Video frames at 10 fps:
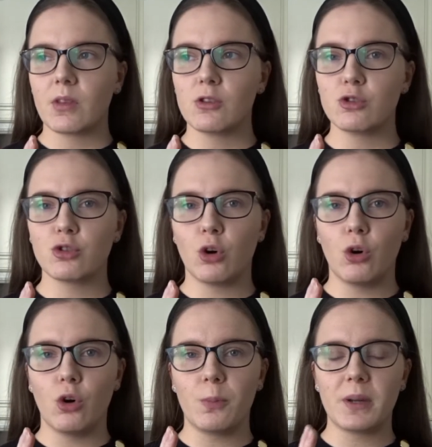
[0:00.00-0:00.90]

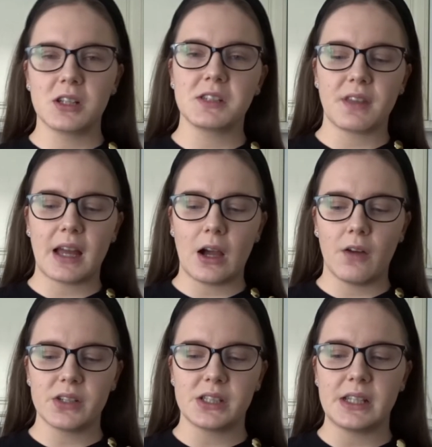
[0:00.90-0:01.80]
So because of that,
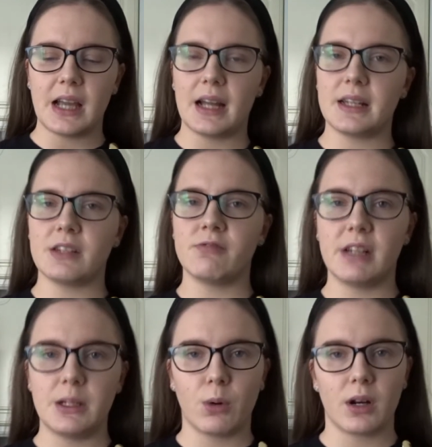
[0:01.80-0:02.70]
obviously I didn't
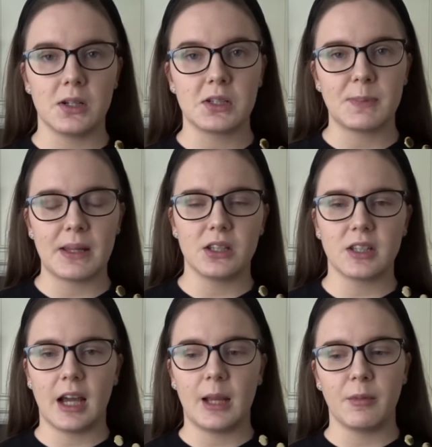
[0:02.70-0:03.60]
really want to spend the
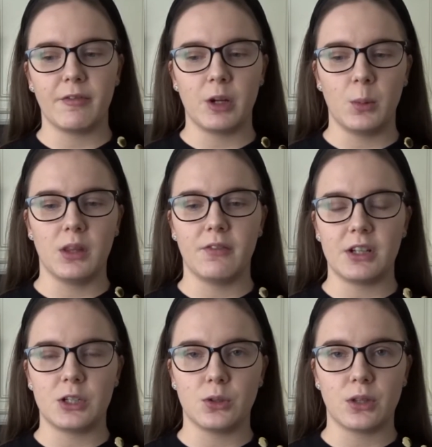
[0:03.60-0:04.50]
time filming the
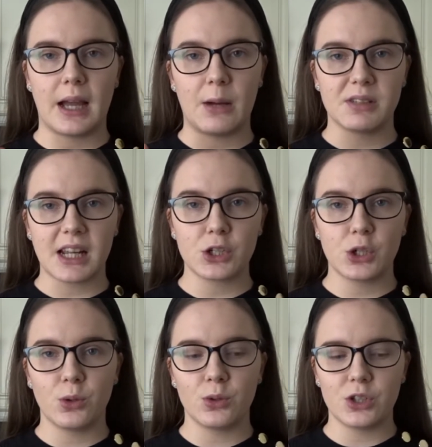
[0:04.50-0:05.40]
video that I was
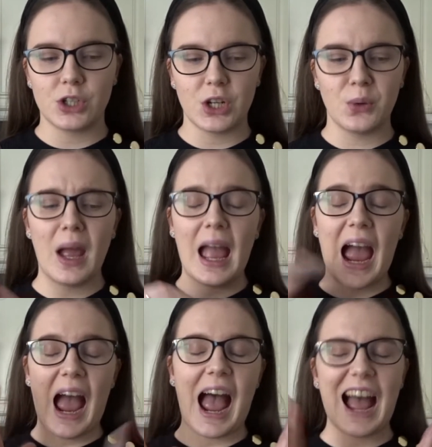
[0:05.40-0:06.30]
actually going to do,
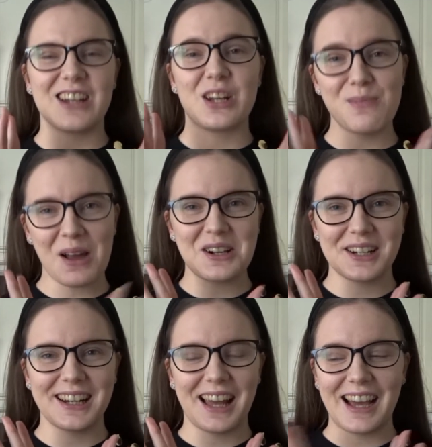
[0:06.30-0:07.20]
and I'm not
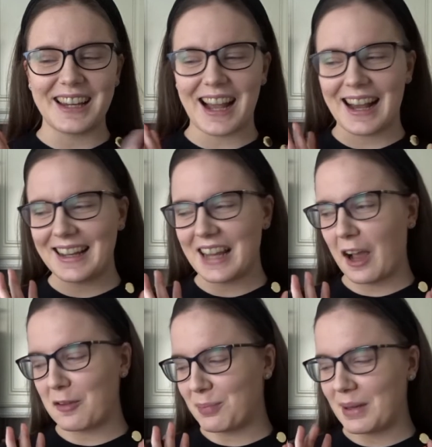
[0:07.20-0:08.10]
gonna lie, I
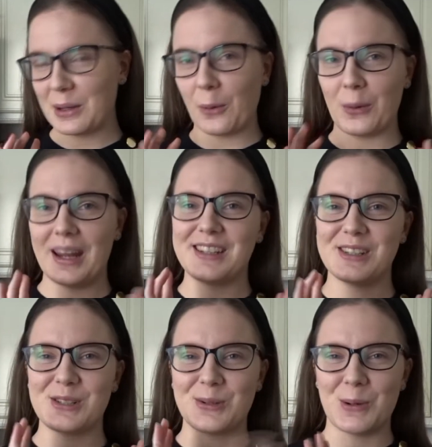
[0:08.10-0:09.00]
have been
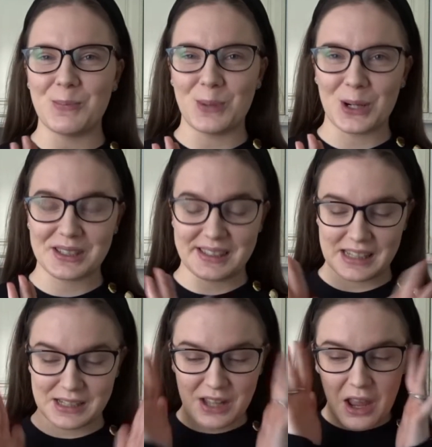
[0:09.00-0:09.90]
waiting to unbox
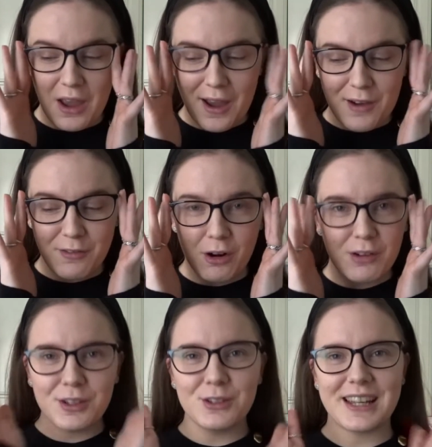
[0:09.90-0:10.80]
these for
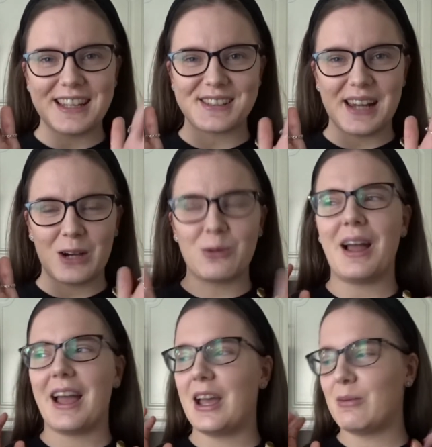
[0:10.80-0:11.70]
a few days now,
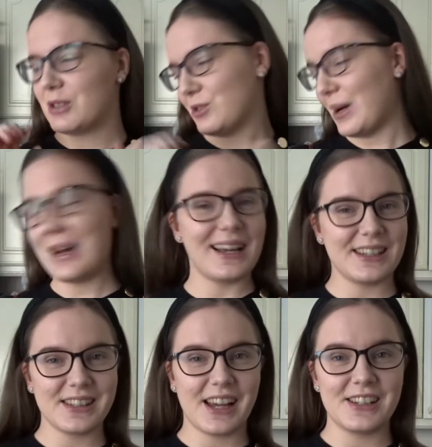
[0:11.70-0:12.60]
so I
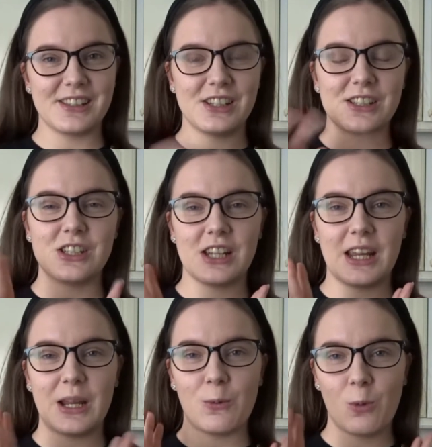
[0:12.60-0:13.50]
decided that
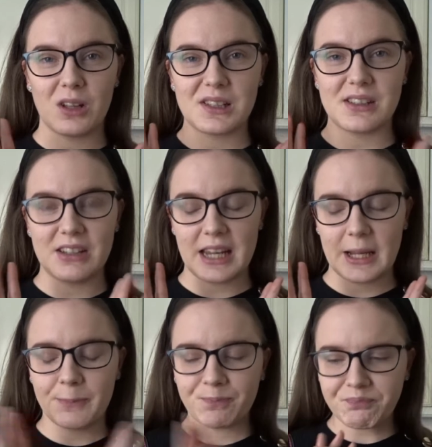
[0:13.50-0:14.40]
today was the day.